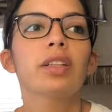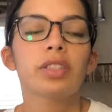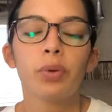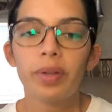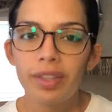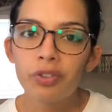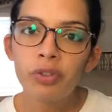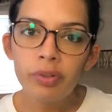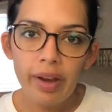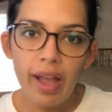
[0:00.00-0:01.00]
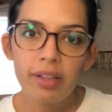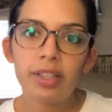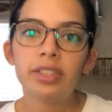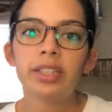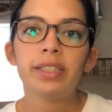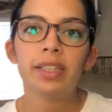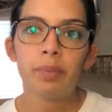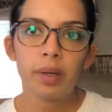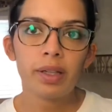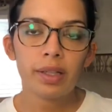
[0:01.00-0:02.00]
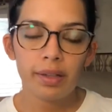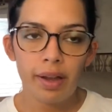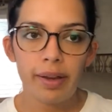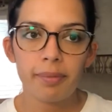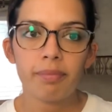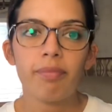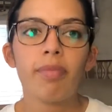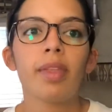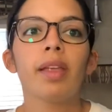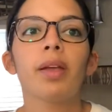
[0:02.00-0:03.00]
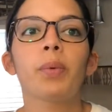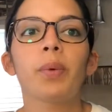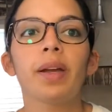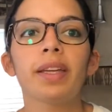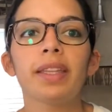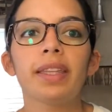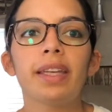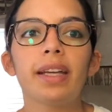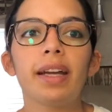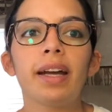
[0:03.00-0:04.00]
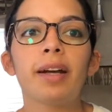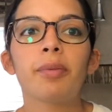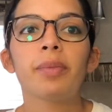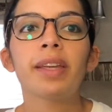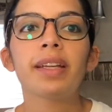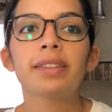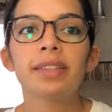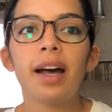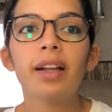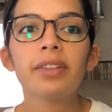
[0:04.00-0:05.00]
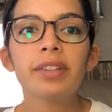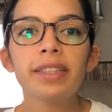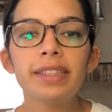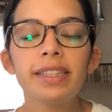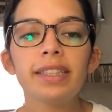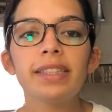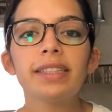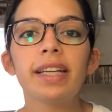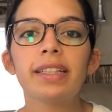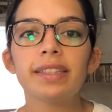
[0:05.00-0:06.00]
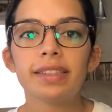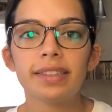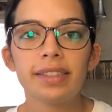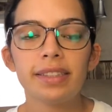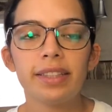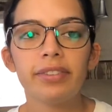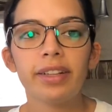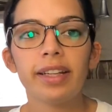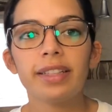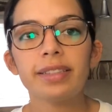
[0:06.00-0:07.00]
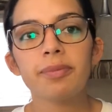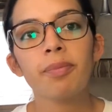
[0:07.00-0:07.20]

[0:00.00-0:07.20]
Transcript: So with a true allergy, typically not. With the intolerances and the sensitivities,